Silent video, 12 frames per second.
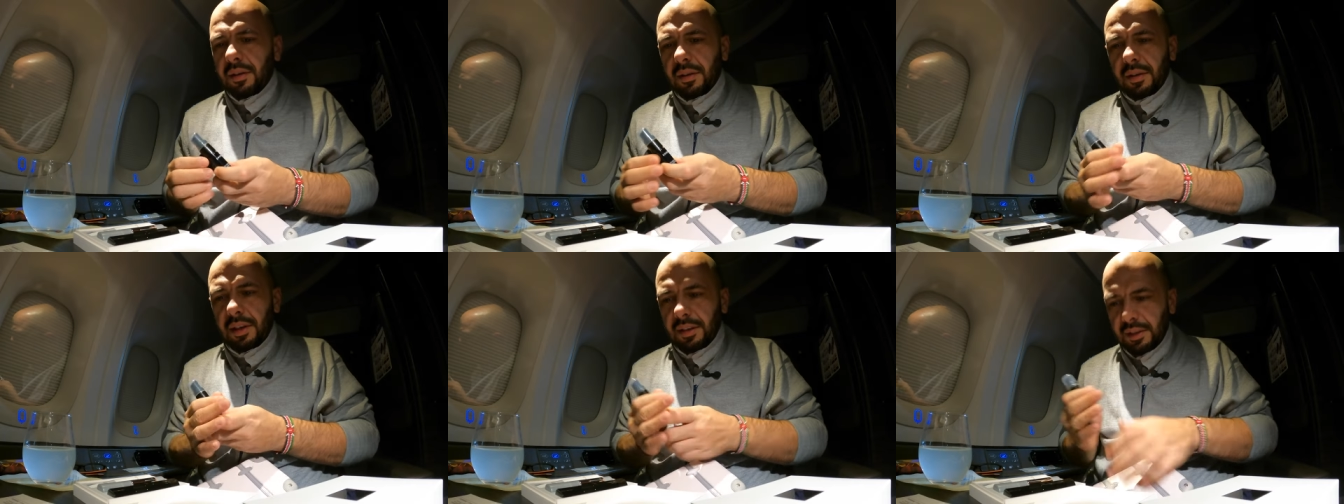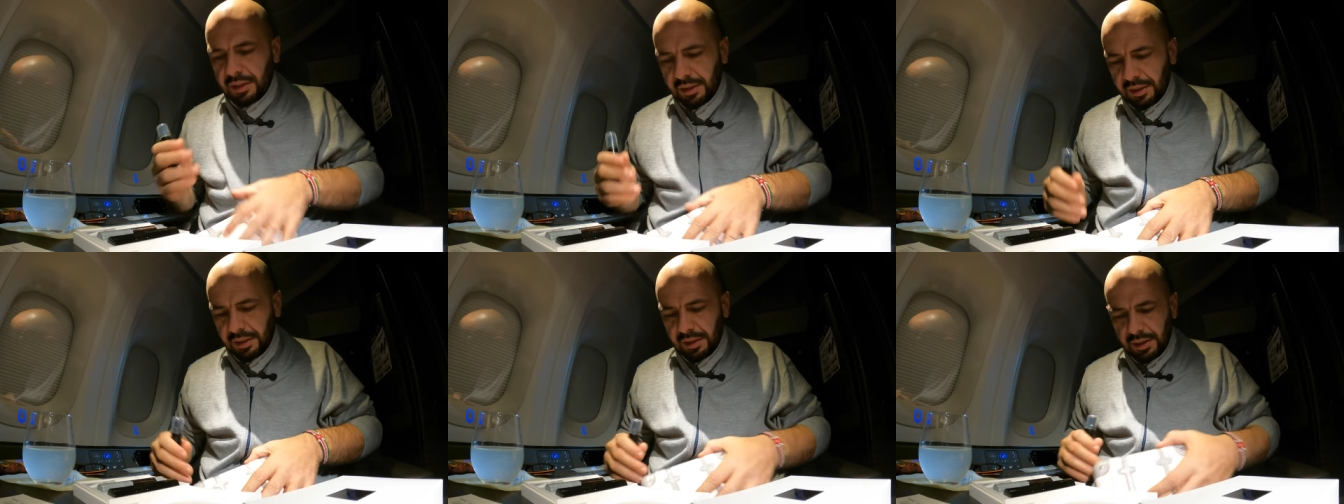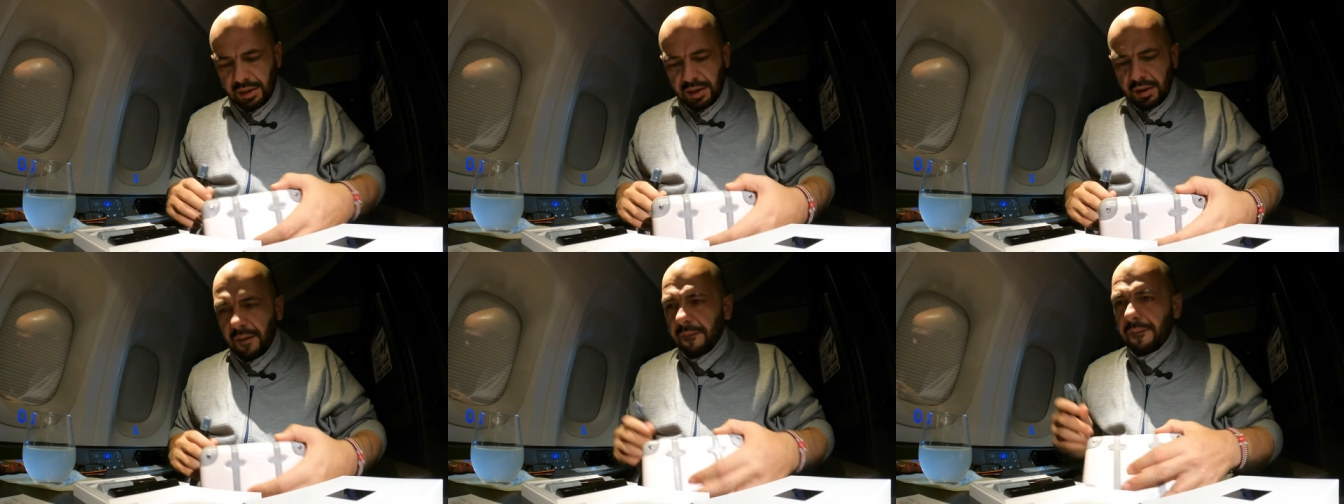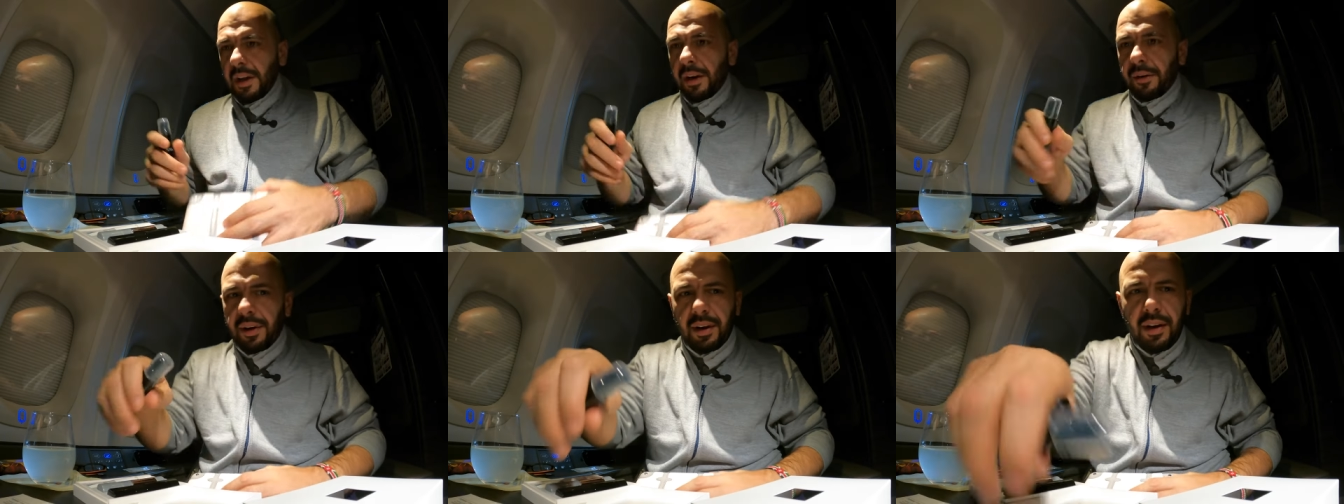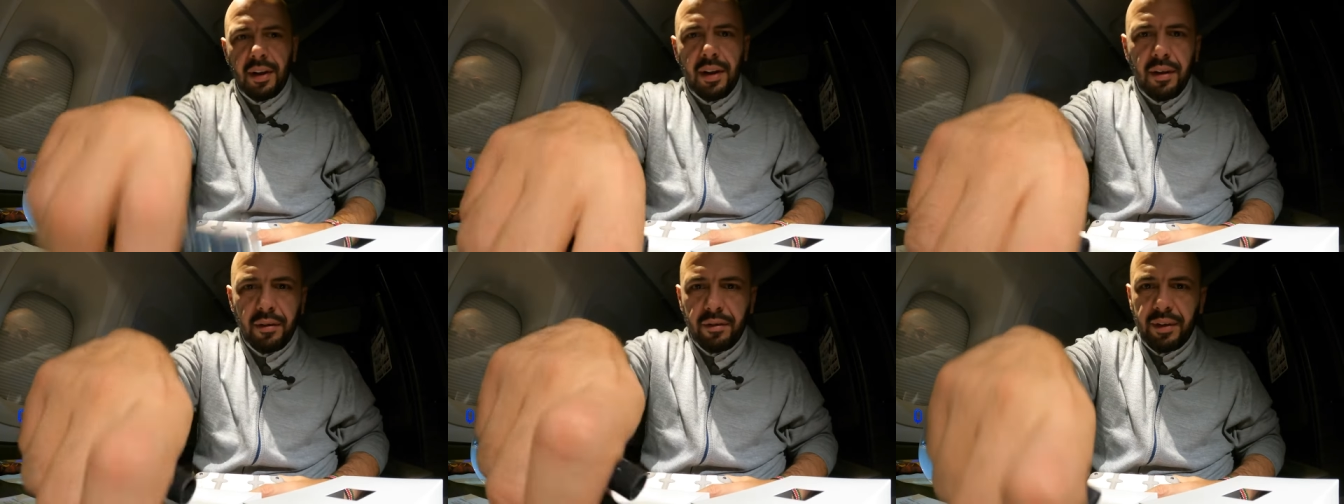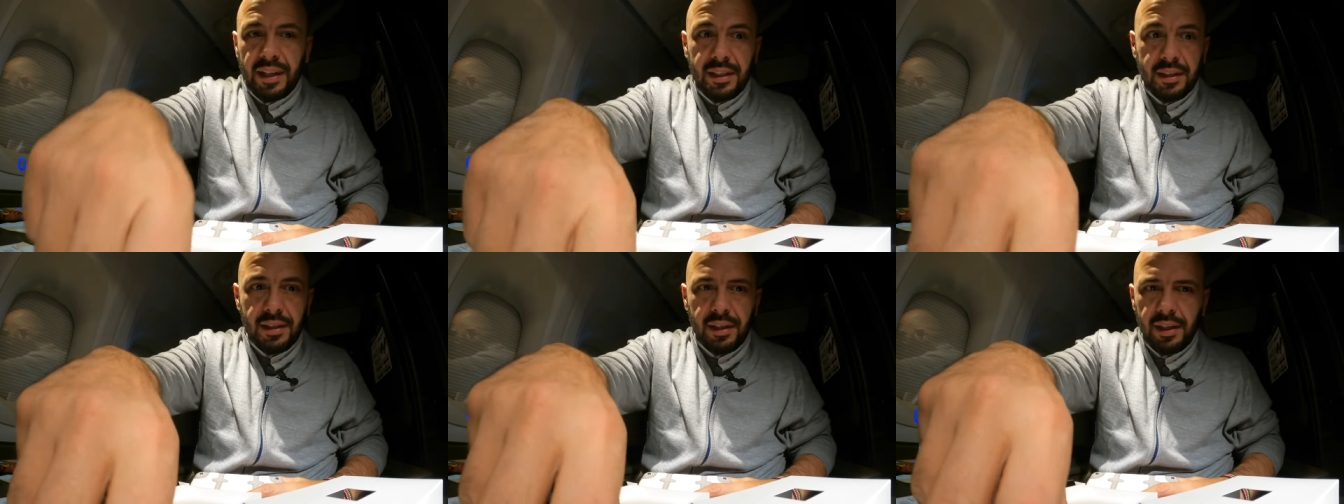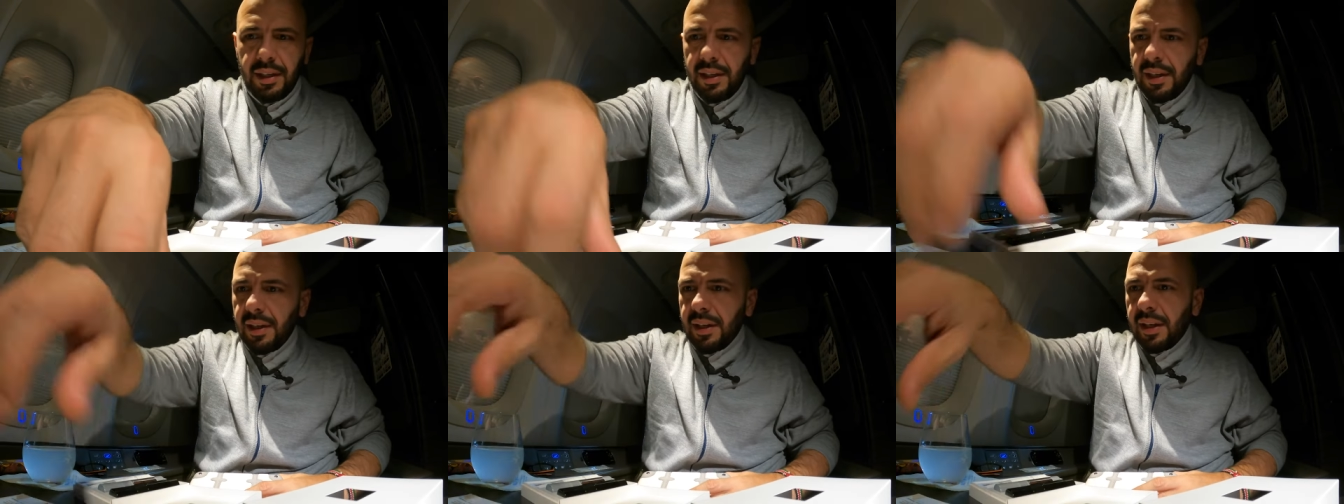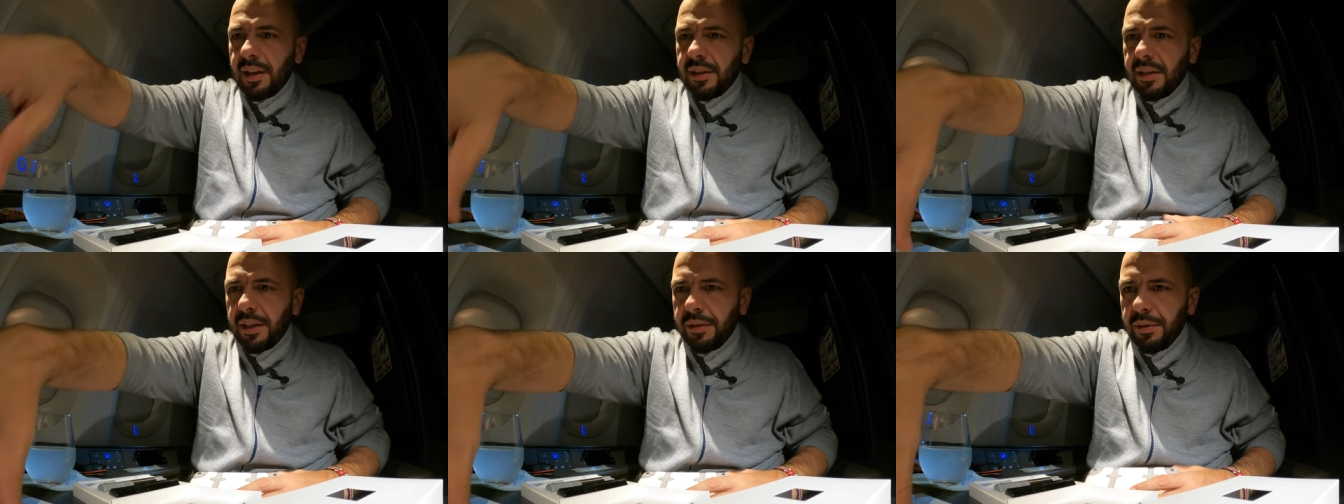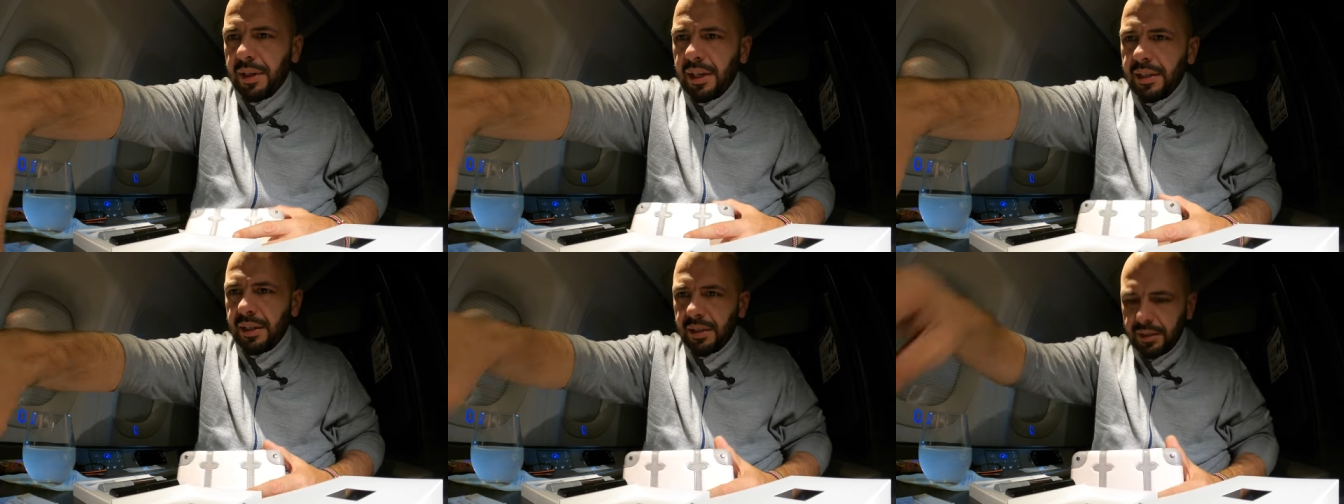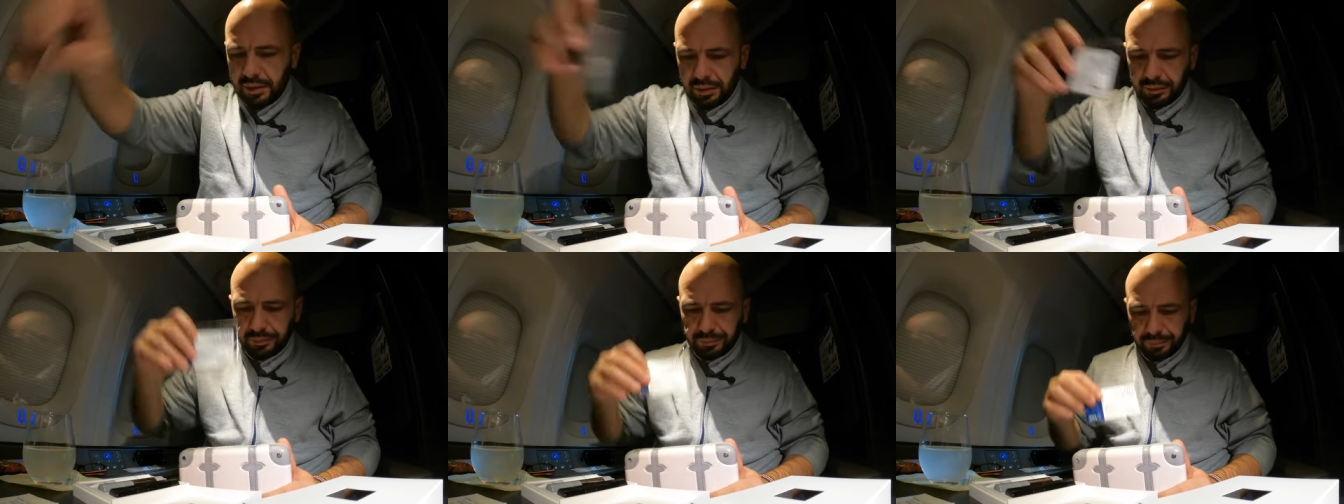So yes, it's a very fancy kit that you get here.